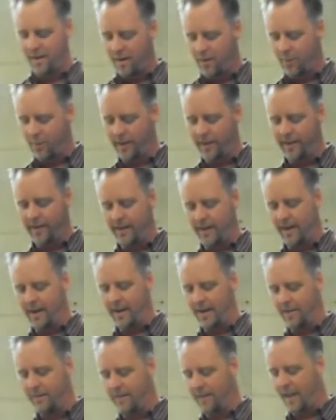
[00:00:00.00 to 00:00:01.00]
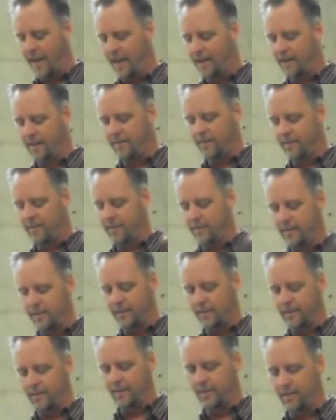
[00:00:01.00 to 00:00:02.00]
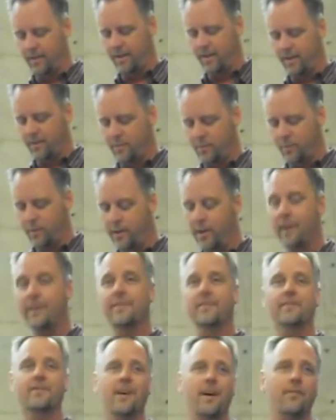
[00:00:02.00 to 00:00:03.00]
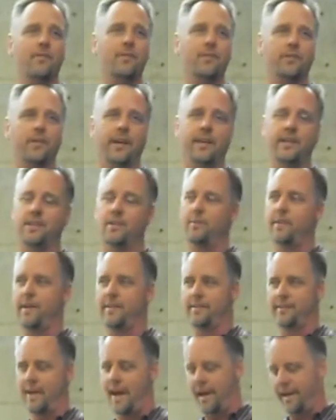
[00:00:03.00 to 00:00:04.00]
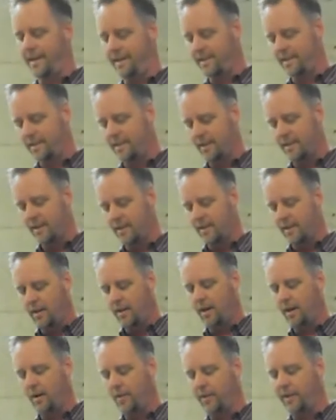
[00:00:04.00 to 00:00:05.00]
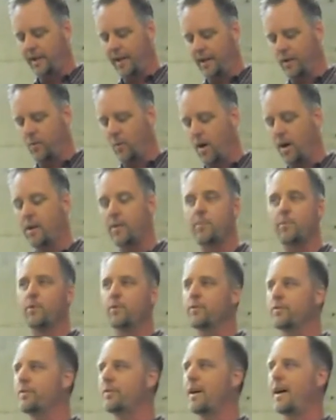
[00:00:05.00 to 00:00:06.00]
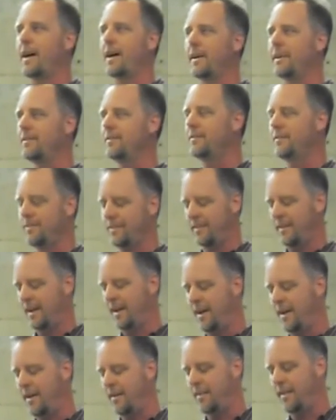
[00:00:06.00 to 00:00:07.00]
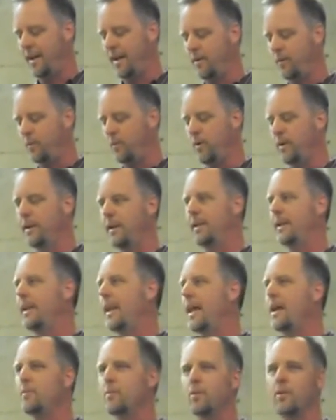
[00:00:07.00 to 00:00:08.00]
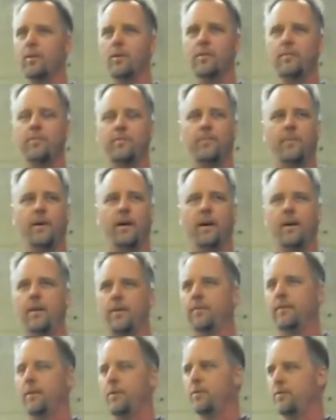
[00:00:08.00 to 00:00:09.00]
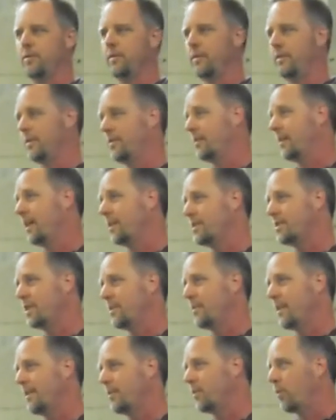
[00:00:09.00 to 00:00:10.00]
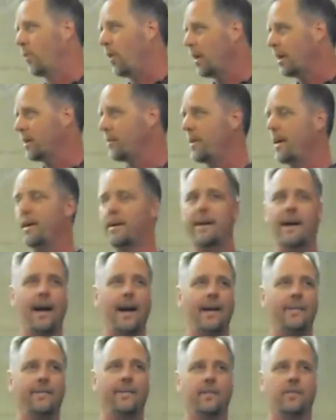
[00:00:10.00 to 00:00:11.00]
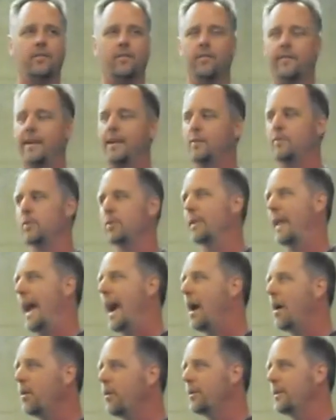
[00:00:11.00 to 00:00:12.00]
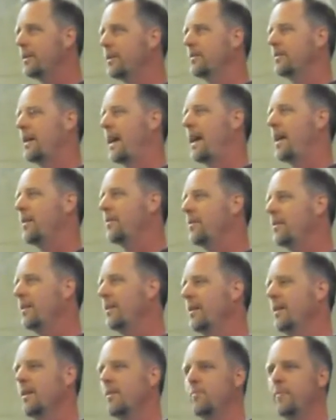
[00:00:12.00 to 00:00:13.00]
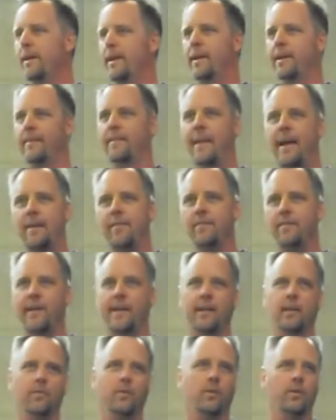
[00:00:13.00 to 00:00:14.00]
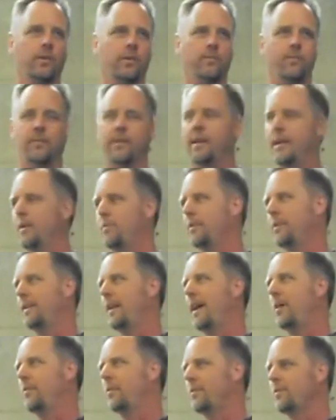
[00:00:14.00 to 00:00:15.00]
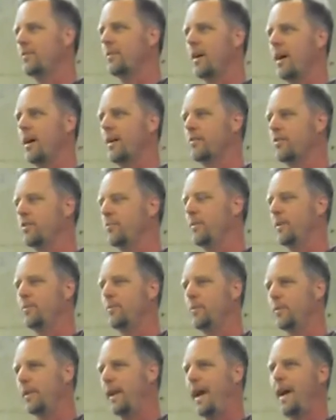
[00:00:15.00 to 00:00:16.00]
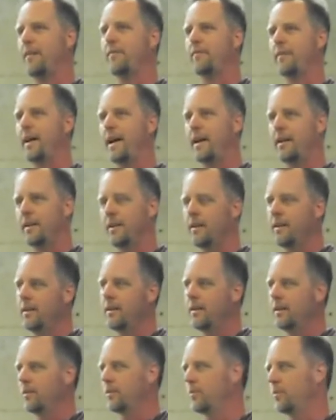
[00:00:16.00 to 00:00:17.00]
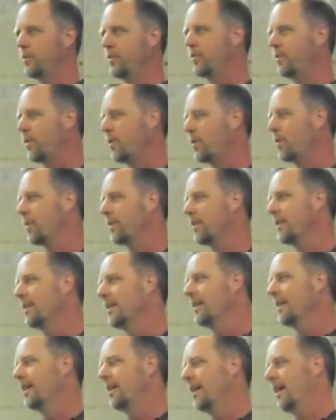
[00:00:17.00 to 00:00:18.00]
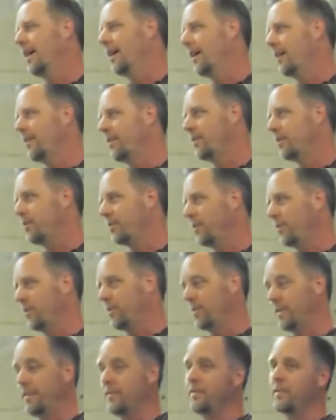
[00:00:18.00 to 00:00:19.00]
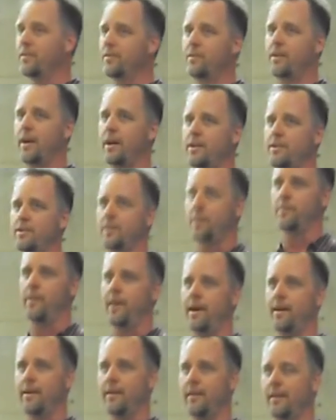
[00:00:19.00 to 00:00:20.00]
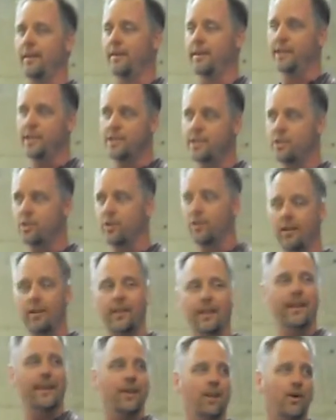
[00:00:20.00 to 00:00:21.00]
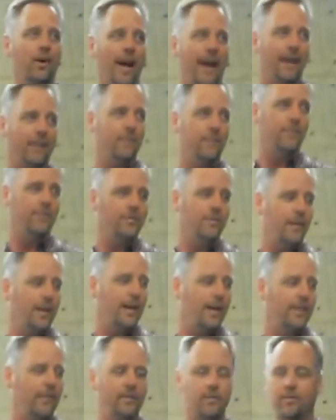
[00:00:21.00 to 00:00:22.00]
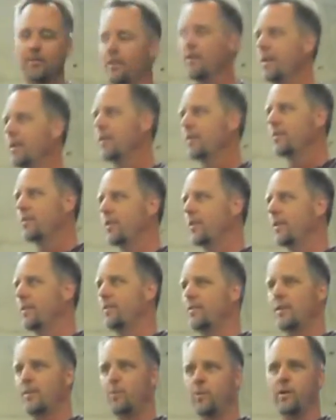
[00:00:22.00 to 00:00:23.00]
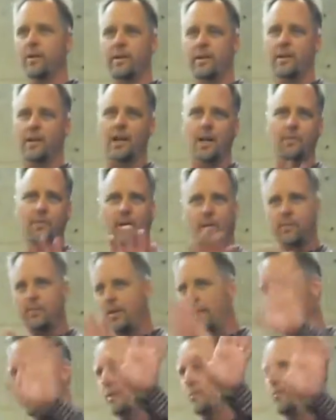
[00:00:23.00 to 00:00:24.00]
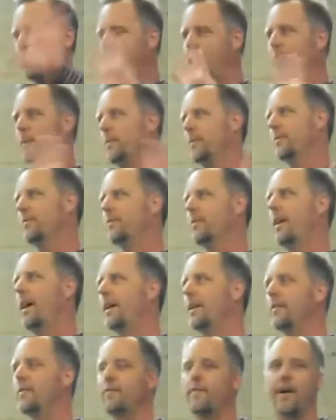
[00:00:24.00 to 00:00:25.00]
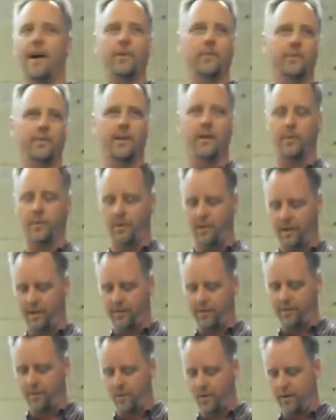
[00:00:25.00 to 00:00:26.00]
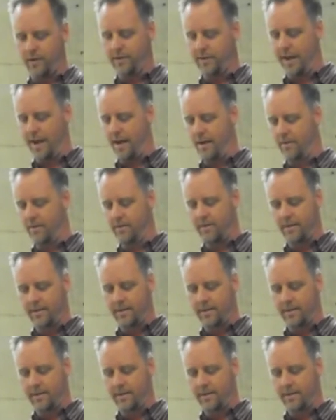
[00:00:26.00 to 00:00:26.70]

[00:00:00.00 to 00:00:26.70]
we had a productive conversation about signage. We like waterproof signs that would enable, there was a discussion about the walkabout guide that's available now in town, making that available and keeping that restocked so people would have that to move forward. There was even discussion about digital interactive signs so that someone could come up, touch, and play with the sign and find what they were looking for in town